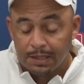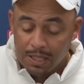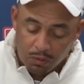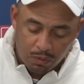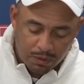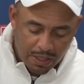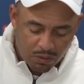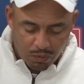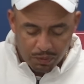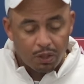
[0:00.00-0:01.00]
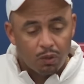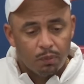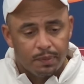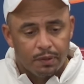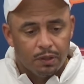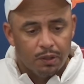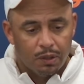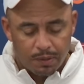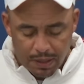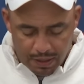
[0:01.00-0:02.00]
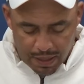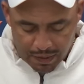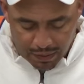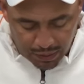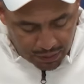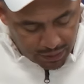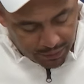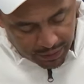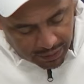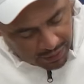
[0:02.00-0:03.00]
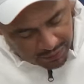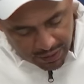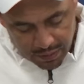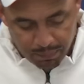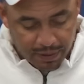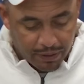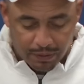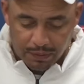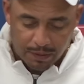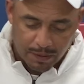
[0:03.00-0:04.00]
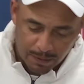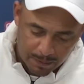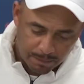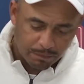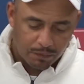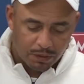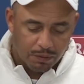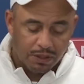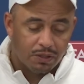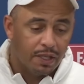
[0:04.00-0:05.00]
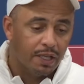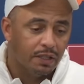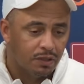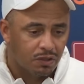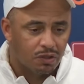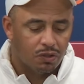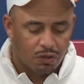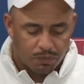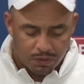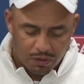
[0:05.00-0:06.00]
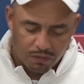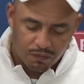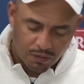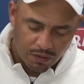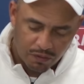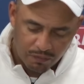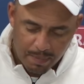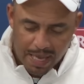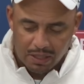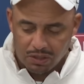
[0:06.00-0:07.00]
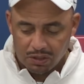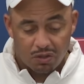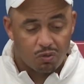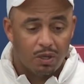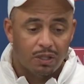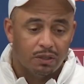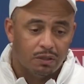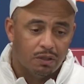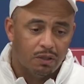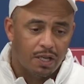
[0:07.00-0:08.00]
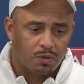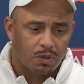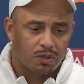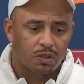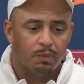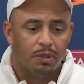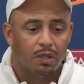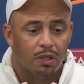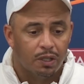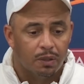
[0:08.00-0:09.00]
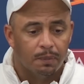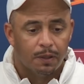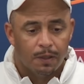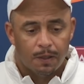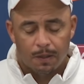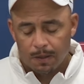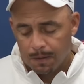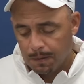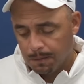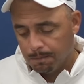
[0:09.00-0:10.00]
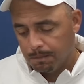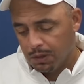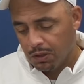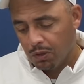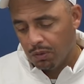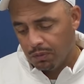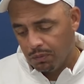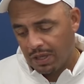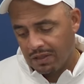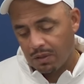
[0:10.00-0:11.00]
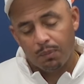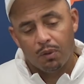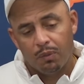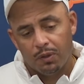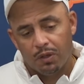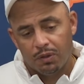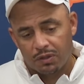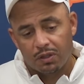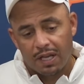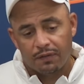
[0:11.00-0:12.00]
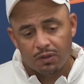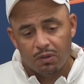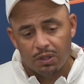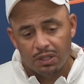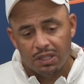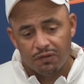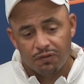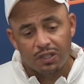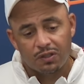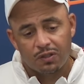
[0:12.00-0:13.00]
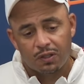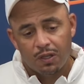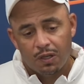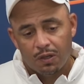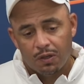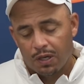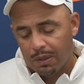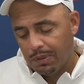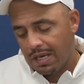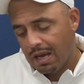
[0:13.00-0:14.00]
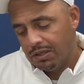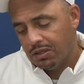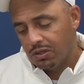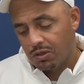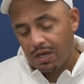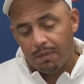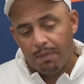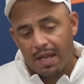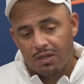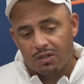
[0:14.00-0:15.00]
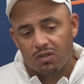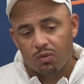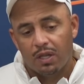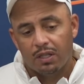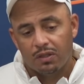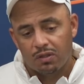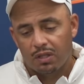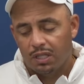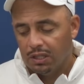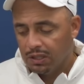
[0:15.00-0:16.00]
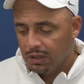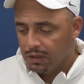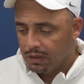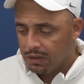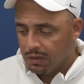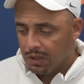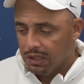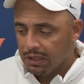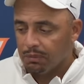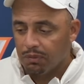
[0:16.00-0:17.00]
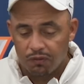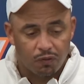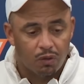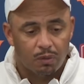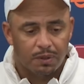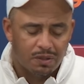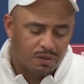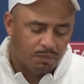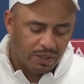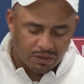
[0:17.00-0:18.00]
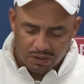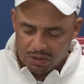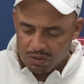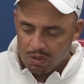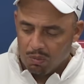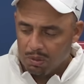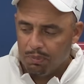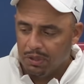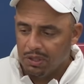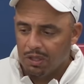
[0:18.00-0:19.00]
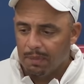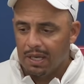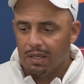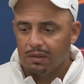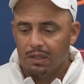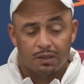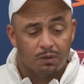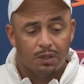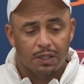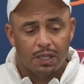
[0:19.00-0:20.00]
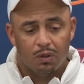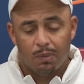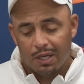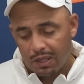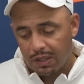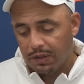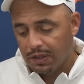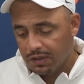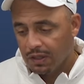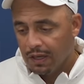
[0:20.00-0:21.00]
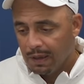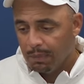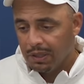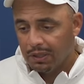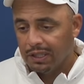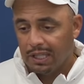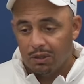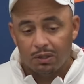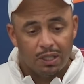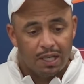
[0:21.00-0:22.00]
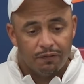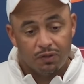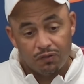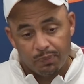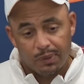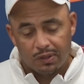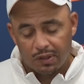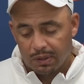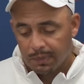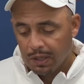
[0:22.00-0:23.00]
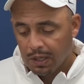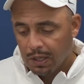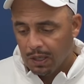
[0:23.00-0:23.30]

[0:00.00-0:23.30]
That's what we hope. You know, I think Clary is getting better, you know, each day, just in terms of managing the swelling. You know, that's what it's going to be on him. You know, at some point we know he's going to have to go in and get it fixed, right? But now he's just trying to manage the swelling so that he can perform. Because the biggest thing is you don't want to put a young man out there. Because the one thing I know about Clary is, man, he'll lay it on the line for this football team.